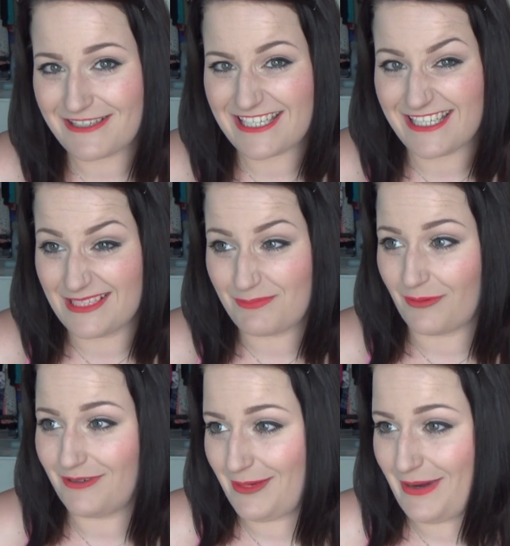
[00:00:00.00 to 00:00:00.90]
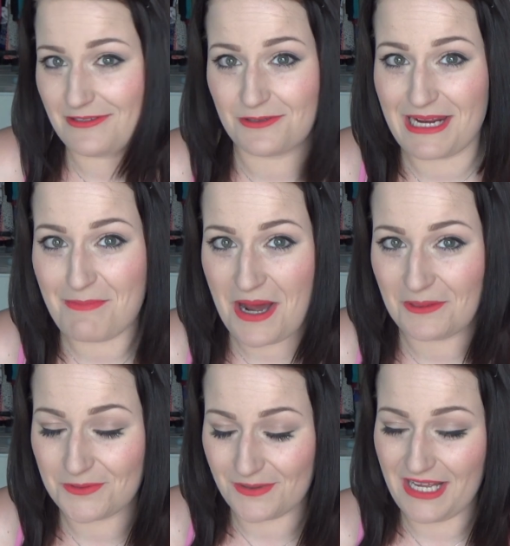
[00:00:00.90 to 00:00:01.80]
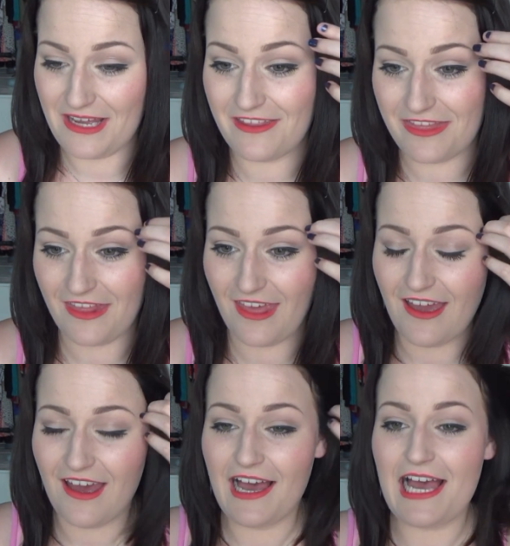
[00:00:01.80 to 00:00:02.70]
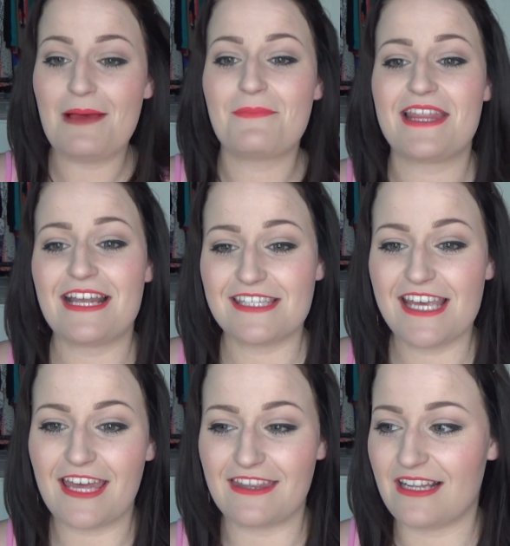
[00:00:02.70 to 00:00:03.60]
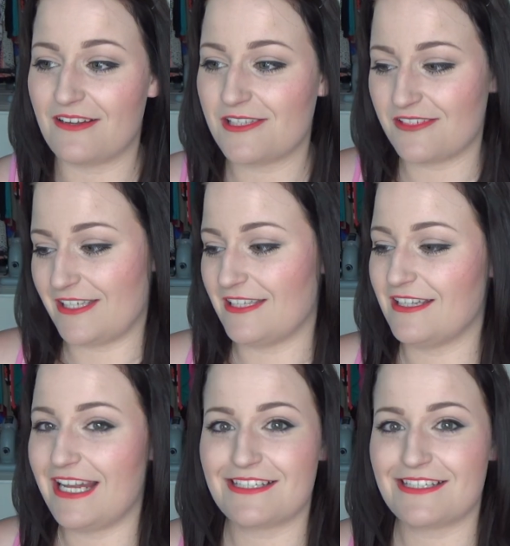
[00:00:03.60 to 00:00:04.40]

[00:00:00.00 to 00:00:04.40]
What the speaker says: which is probably about £20 worth, and that's it, and then I'll do it the